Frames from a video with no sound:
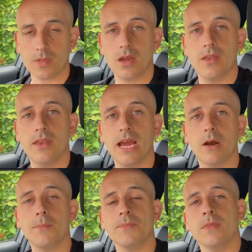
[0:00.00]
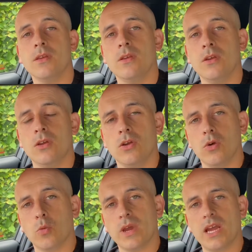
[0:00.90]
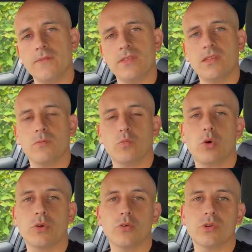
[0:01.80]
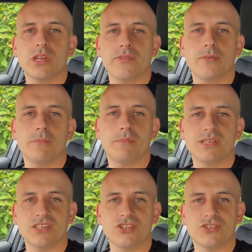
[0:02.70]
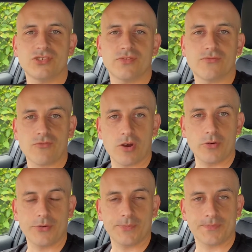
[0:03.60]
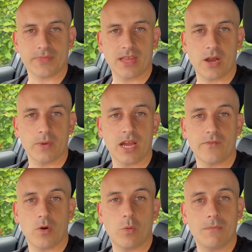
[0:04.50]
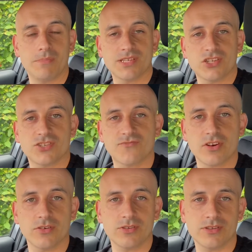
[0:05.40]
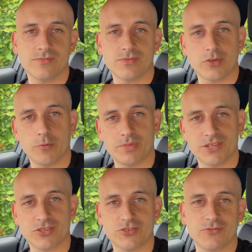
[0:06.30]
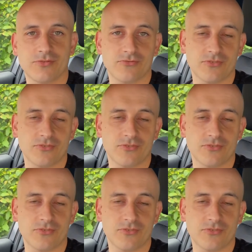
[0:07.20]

Now, we have what we call different positions of road. Now we have a 1 position road, 2 position, 3